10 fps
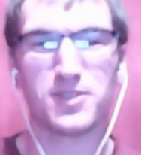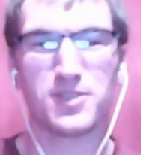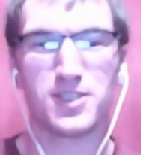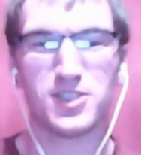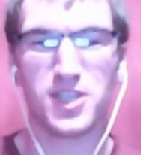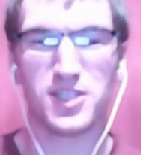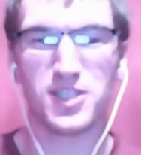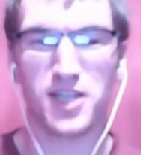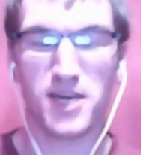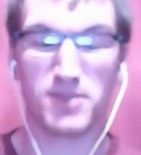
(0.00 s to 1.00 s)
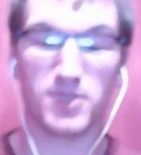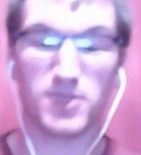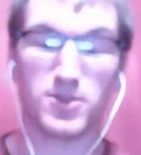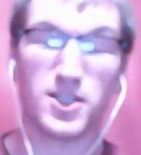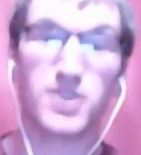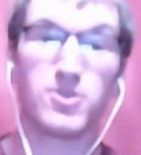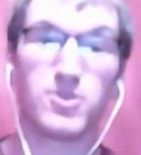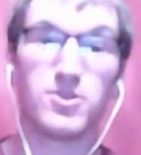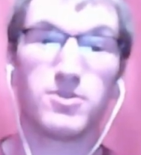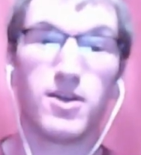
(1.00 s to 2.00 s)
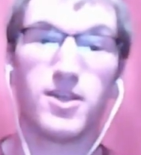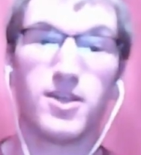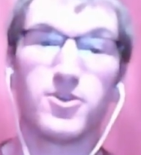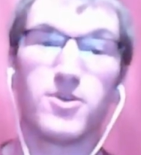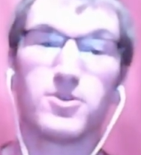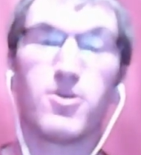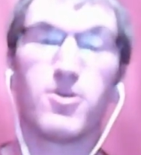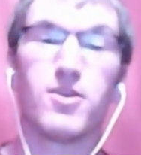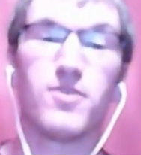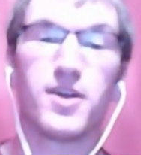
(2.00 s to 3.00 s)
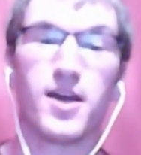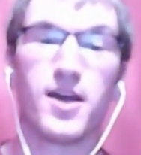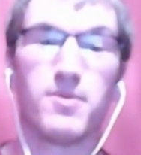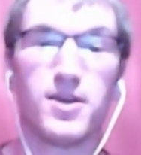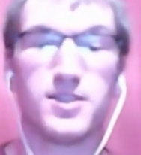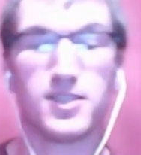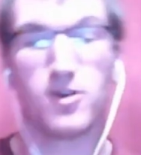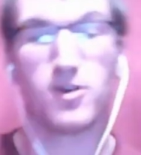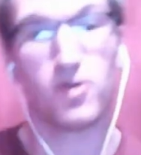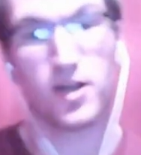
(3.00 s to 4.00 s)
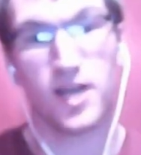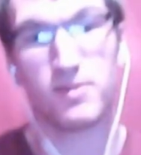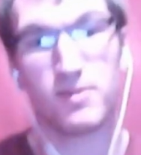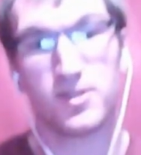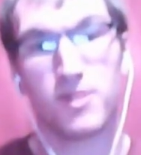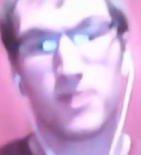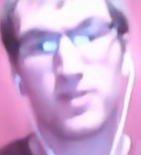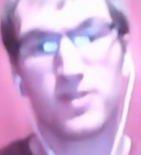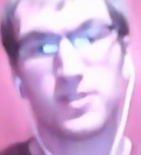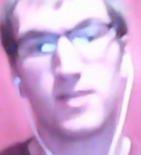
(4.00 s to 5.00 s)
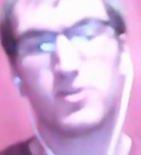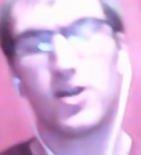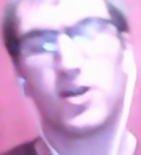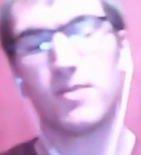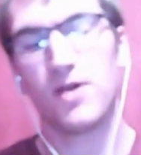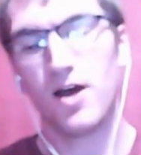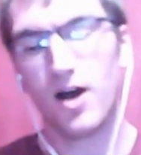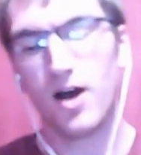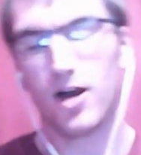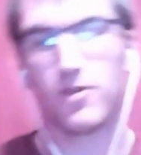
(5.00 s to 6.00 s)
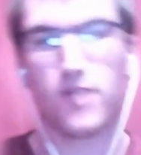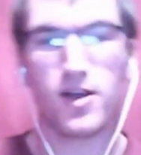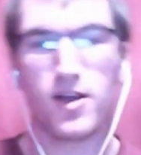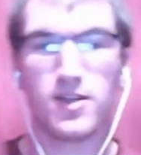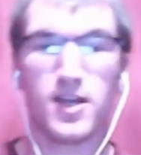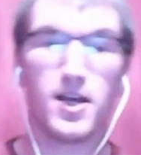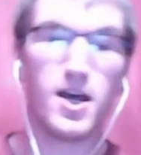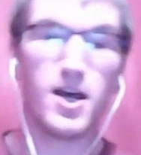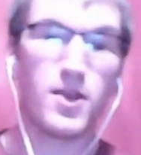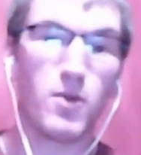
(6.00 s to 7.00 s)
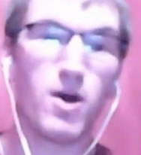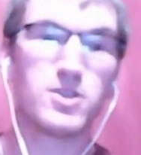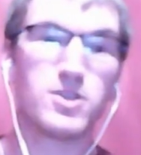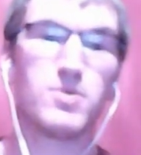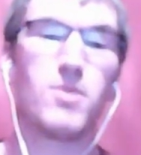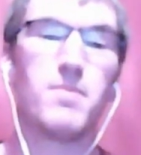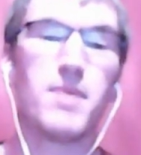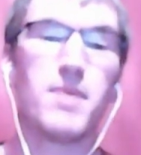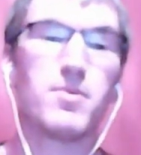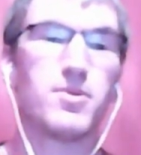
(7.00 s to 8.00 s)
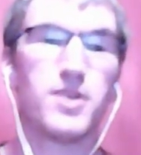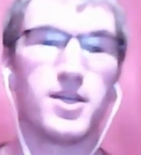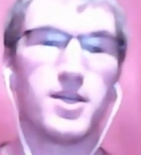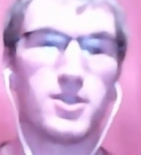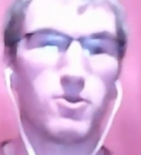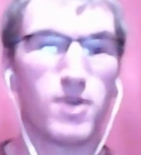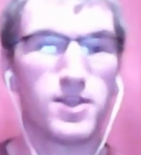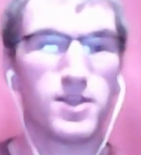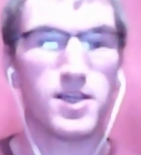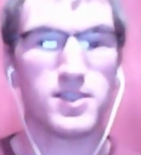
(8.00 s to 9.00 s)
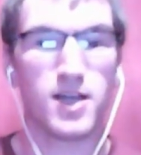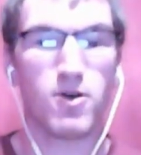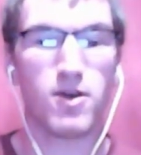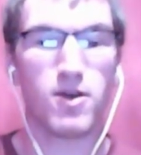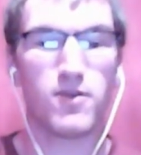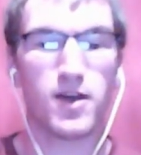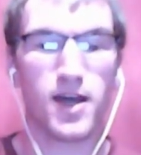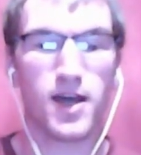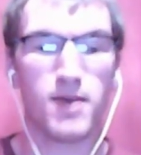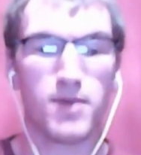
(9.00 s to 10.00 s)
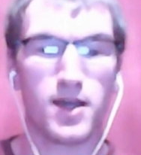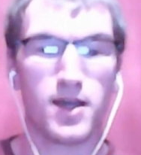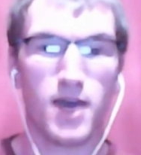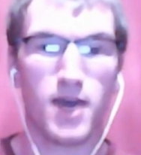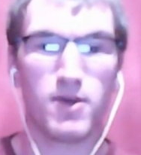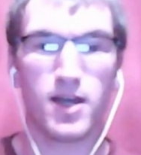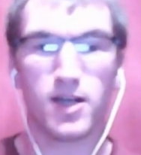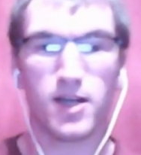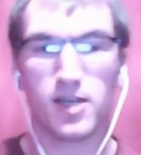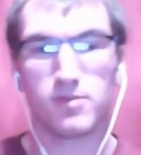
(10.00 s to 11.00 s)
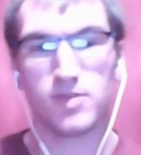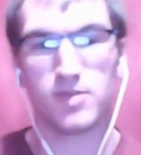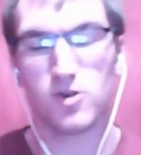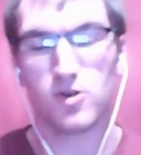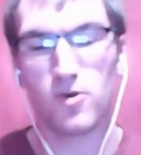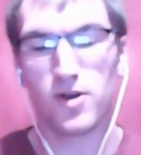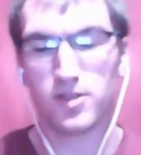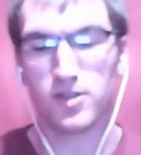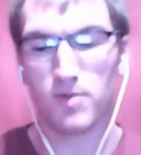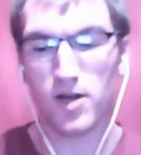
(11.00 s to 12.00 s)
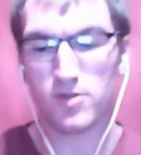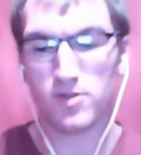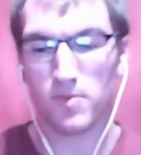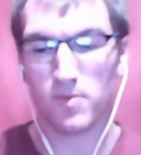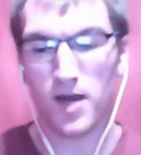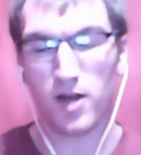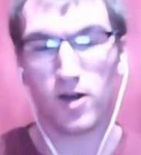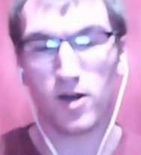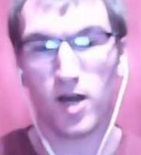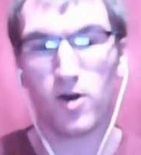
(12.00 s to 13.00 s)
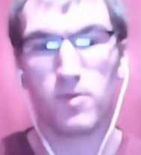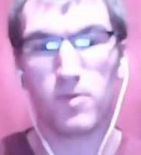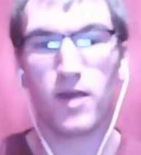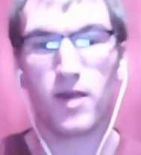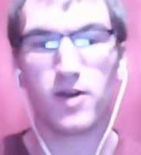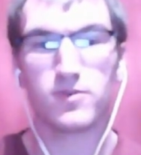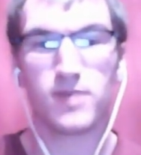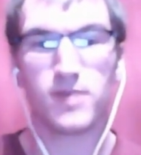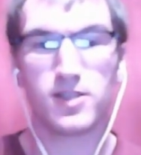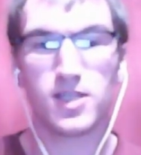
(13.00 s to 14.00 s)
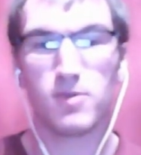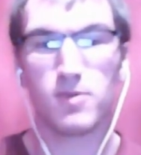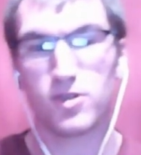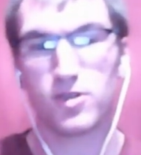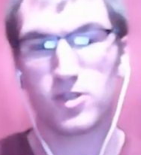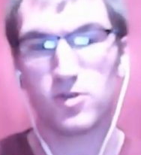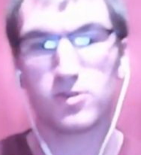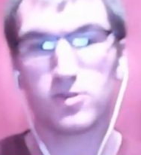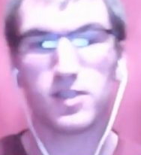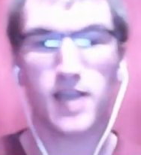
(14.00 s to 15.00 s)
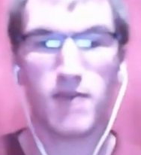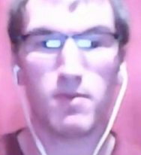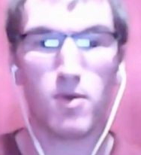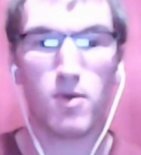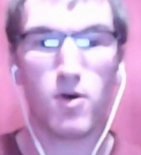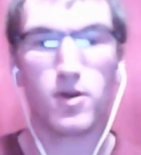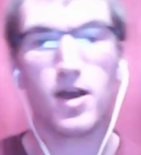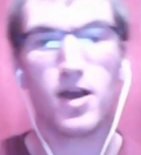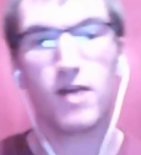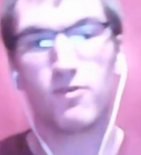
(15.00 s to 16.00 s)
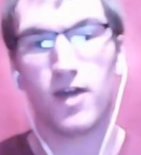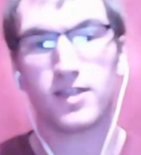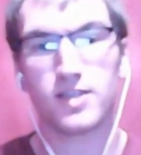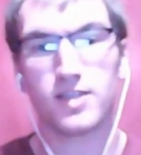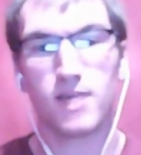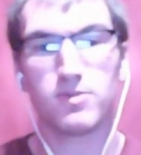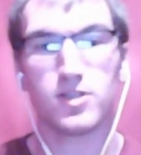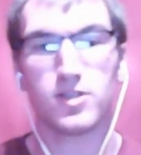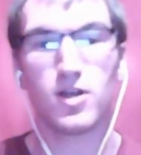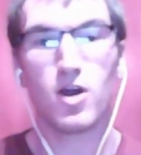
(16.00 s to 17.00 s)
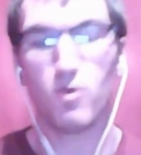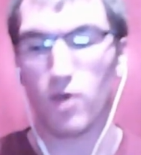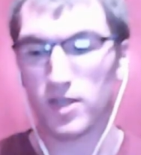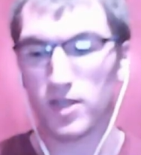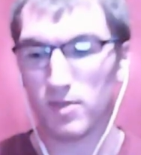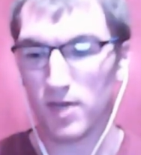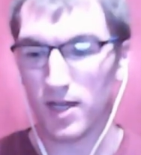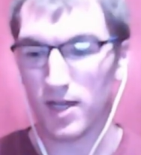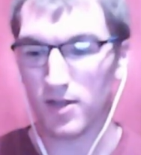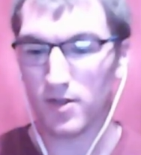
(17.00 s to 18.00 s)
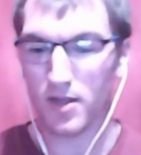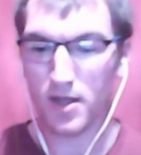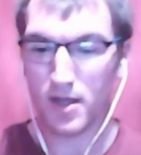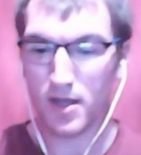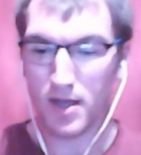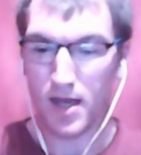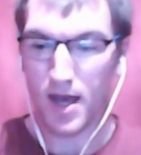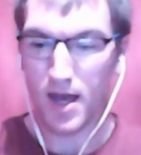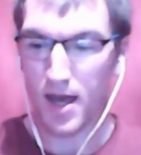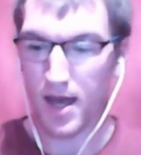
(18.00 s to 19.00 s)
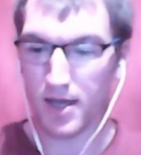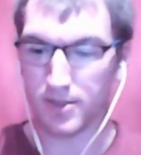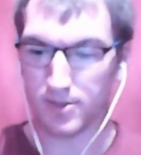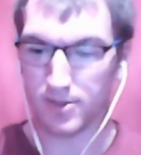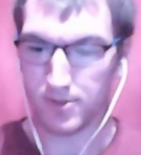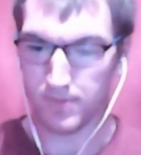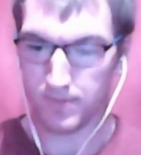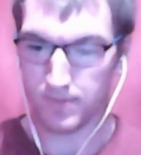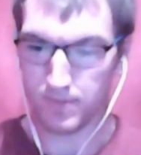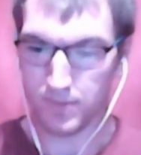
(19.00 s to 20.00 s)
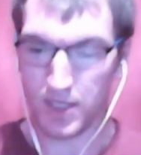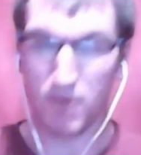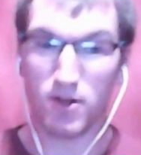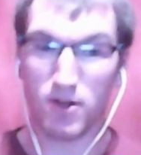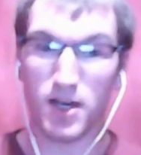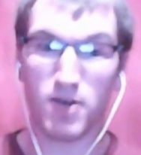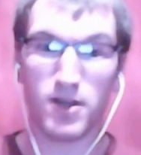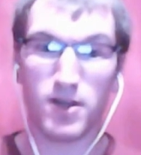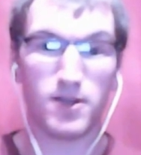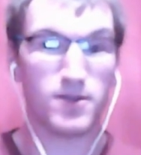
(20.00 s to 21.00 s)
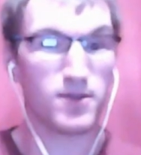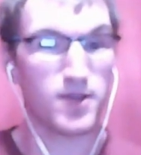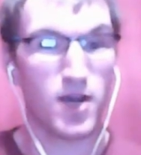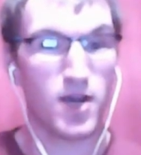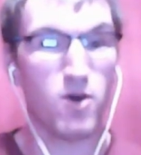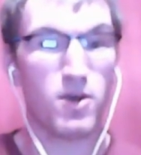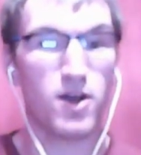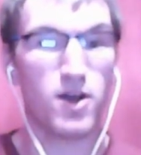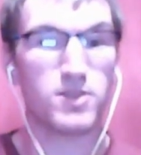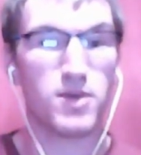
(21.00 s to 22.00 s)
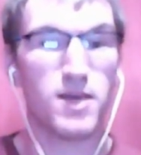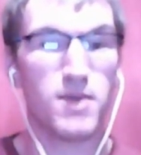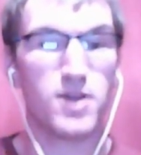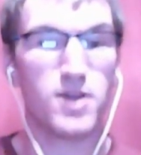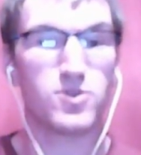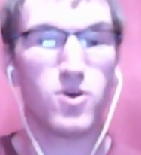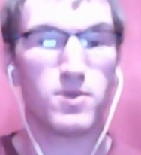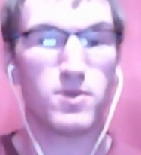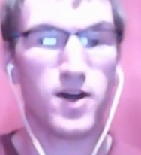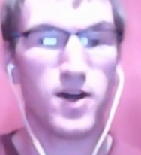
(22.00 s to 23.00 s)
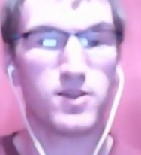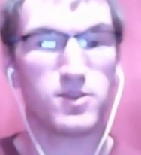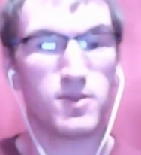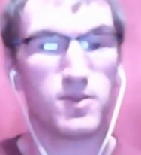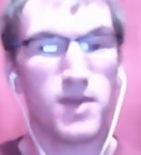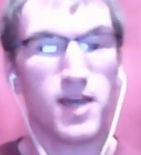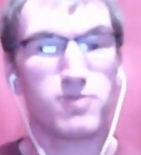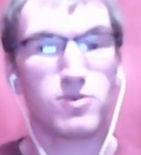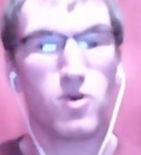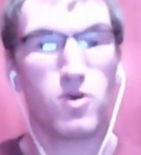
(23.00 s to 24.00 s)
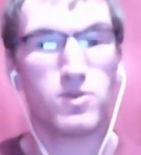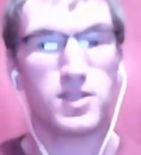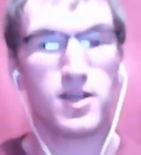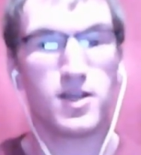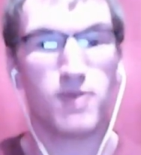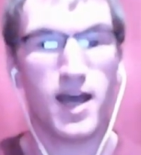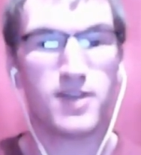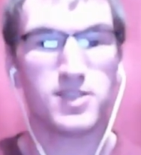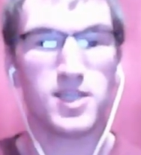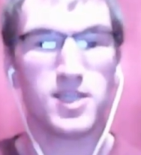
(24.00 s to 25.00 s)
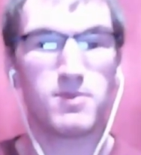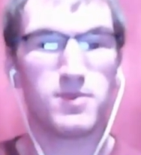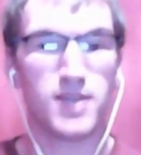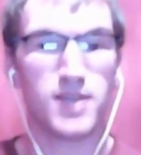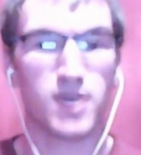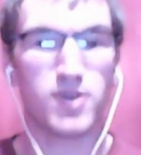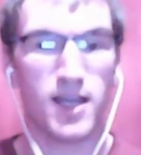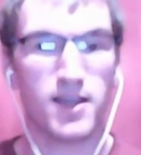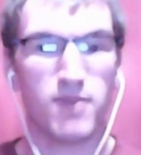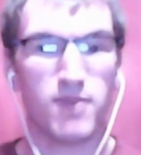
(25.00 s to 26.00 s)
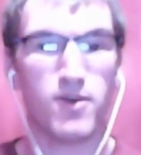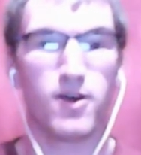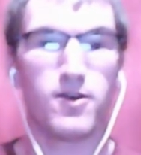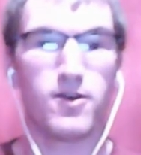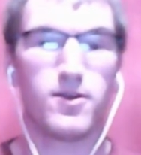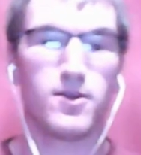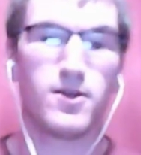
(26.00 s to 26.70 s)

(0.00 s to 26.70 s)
moments can change games. And so it is good as well in terms of qualifying campaigns that all games are now played at the same time on the final day. There was some memorable days and great days in that qualifying campaign, Gary. And like it's no real surprise when you look back at a couple of regulars from that team: Chris Duton, Kevin Moran, Frank Stapleton, Ronnie Whelan, and Dave O'Leary. They all went on to play major tournaments for Ireland. So the makings was always there that we had a team that could get that far.